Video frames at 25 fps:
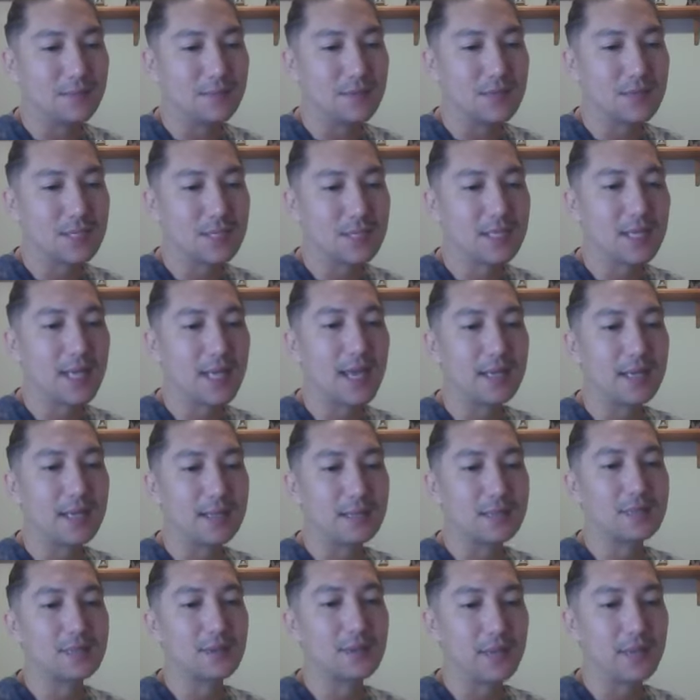
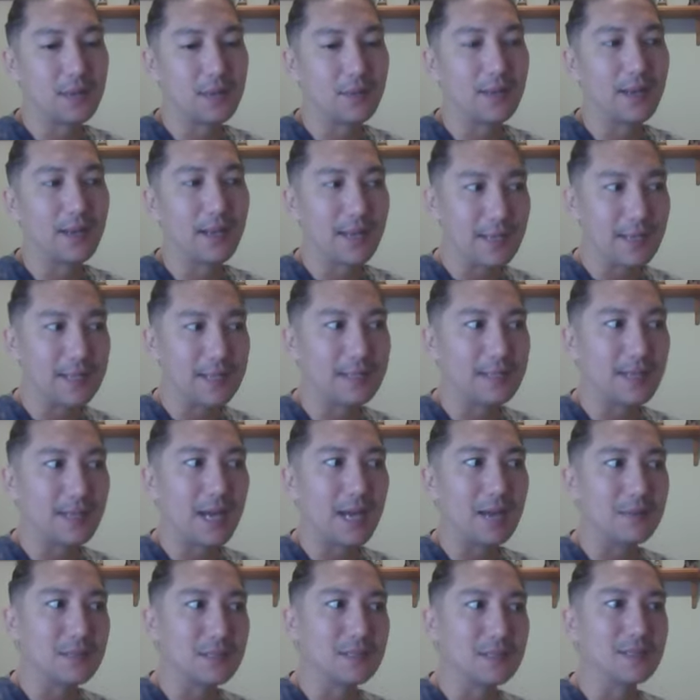set so that when I hit
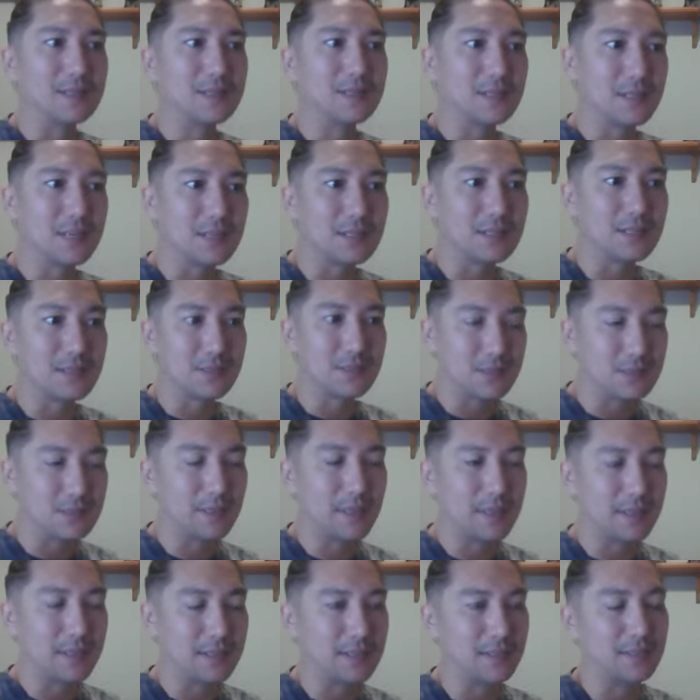tab, it just does two
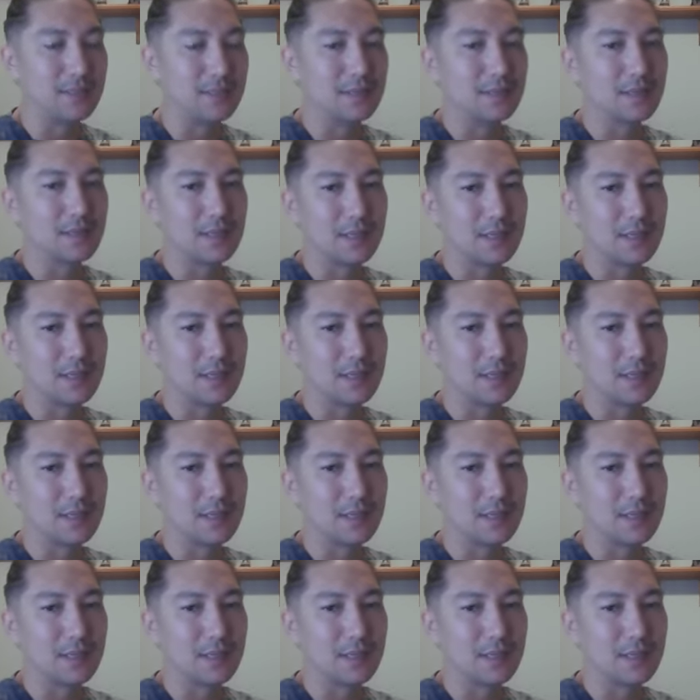spaces.